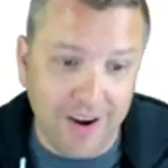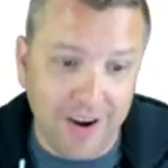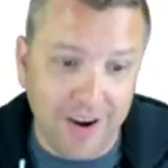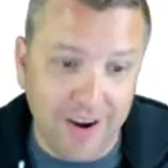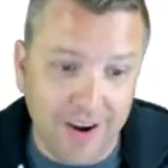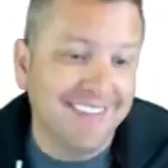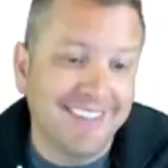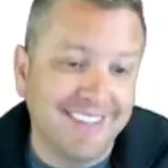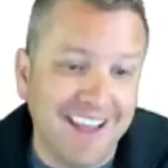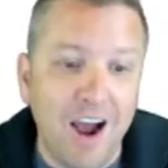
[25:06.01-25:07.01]
Again, this
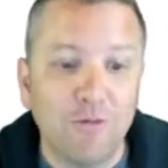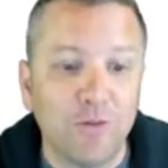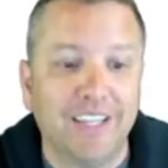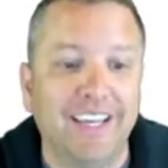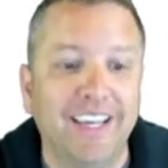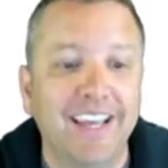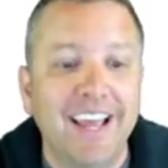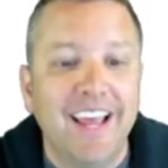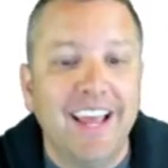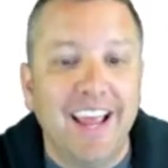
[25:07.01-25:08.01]
is not really
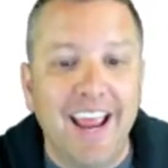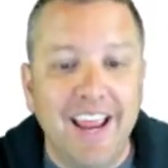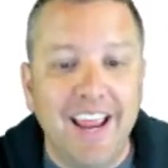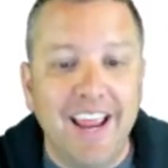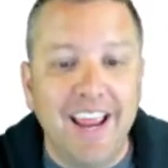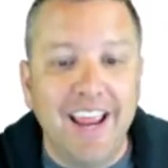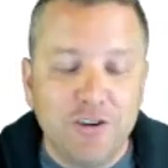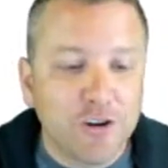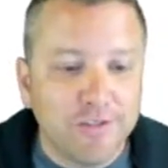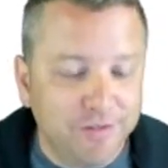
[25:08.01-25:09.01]
a
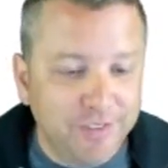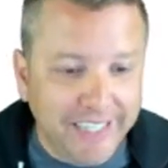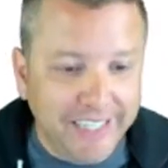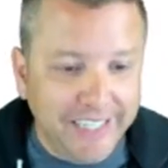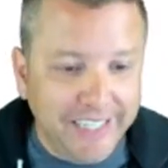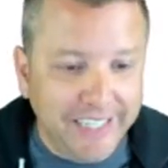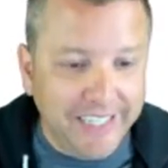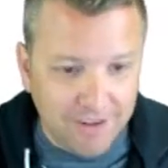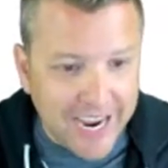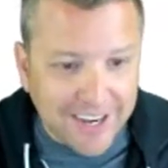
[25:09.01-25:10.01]
major feat of
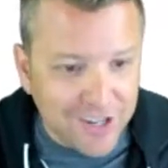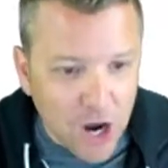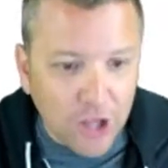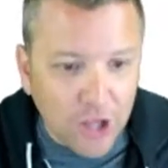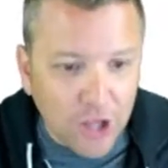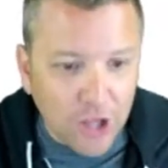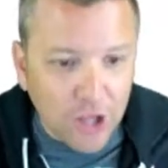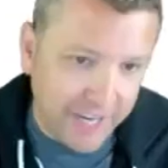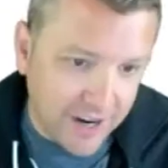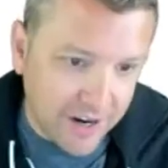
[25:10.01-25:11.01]
technology
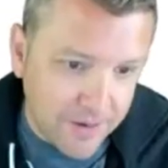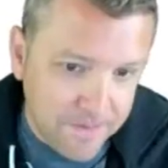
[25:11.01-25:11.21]
here.